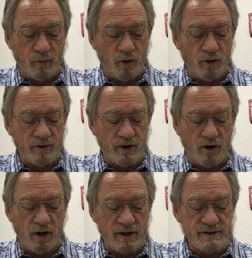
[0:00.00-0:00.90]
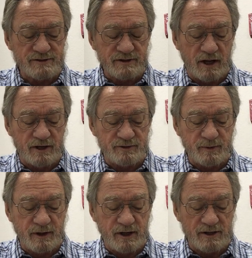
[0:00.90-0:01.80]
more than all his sons
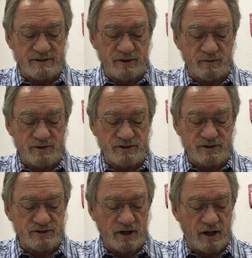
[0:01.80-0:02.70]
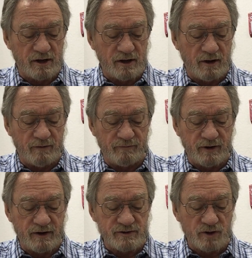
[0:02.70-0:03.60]
because he was the son of
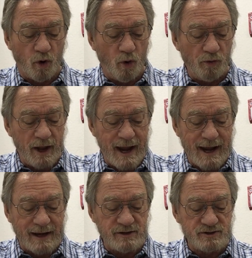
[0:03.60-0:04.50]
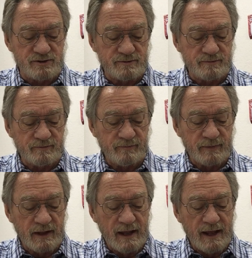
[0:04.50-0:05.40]
his old age,
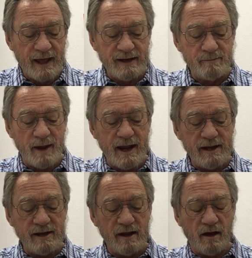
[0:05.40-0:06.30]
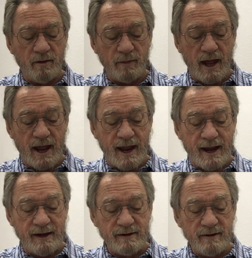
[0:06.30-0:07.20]
and he made him
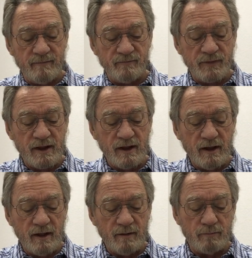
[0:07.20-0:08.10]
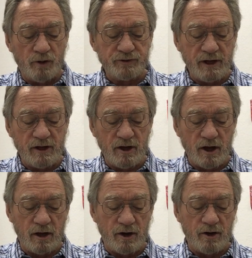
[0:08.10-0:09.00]
a
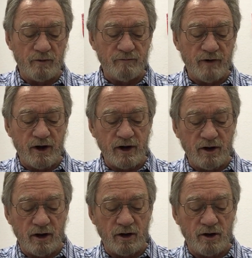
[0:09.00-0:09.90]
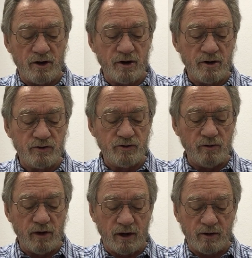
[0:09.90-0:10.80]
multicolored, very colored
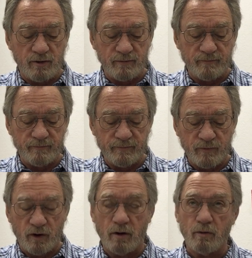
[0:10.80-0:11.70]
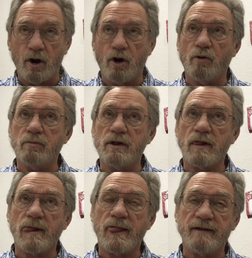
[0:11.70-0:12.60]
tunic or a robe.
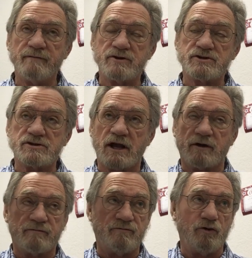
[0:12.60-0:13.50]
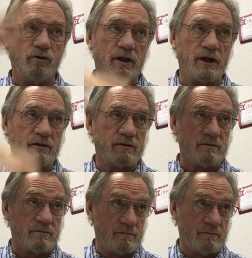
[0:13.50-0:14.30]
This is like a full length